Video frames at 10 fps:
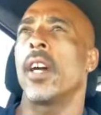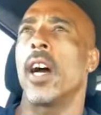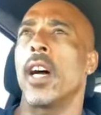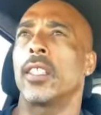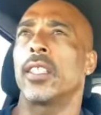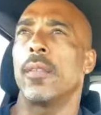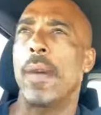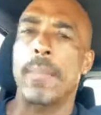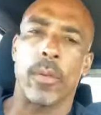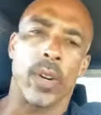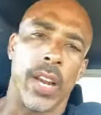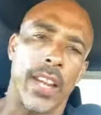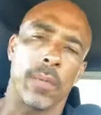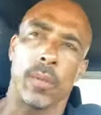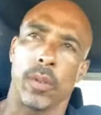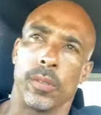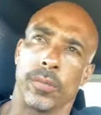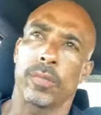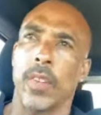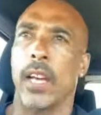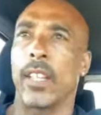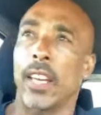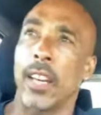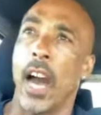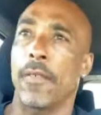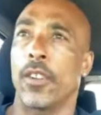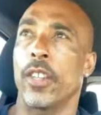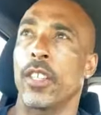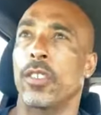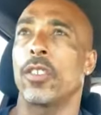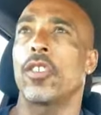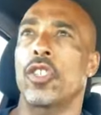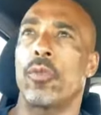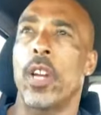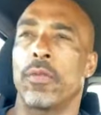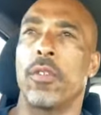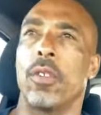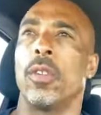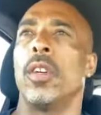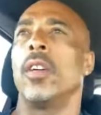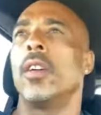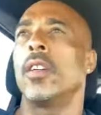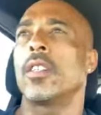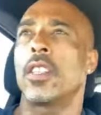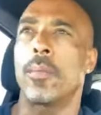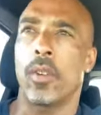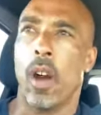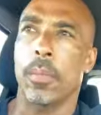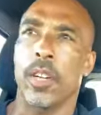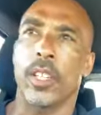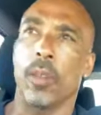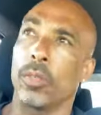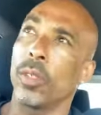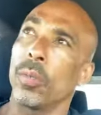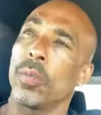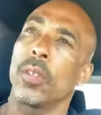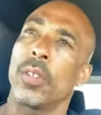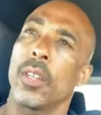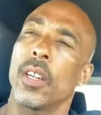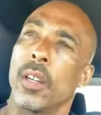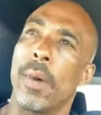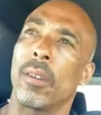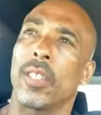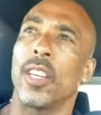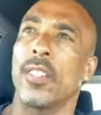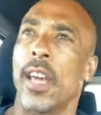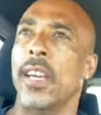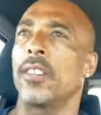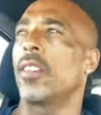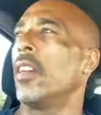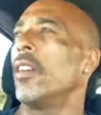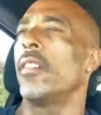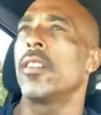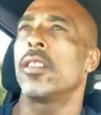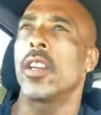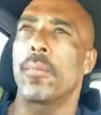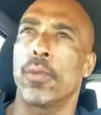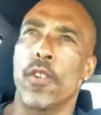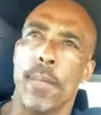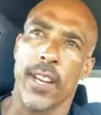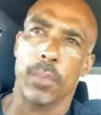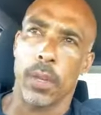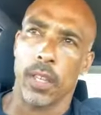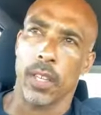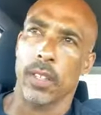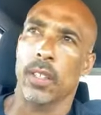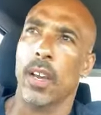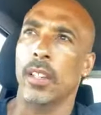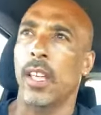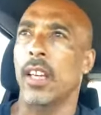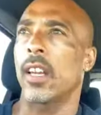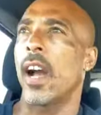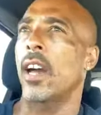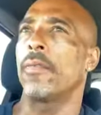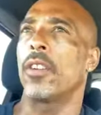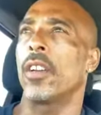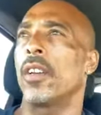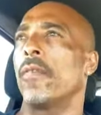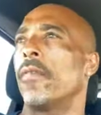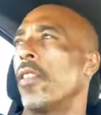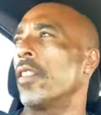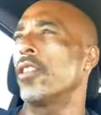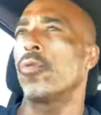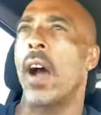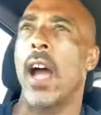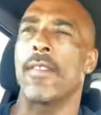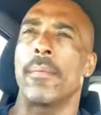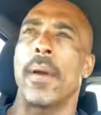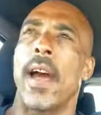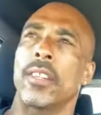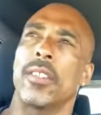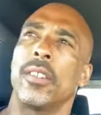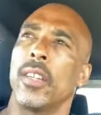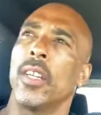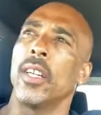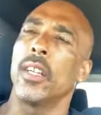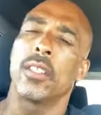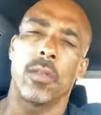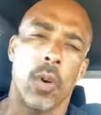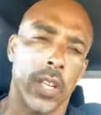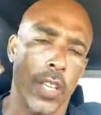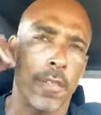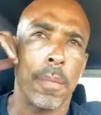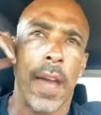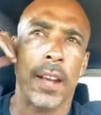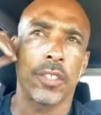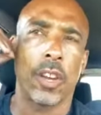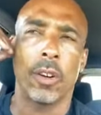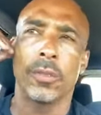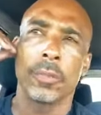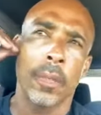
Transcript: uh, to make me relatable. I thank God for this stressful seminar I'm gonna go to in about ten days to improve my speaking. I thank God for the, for the drive and passion to wanna give back. So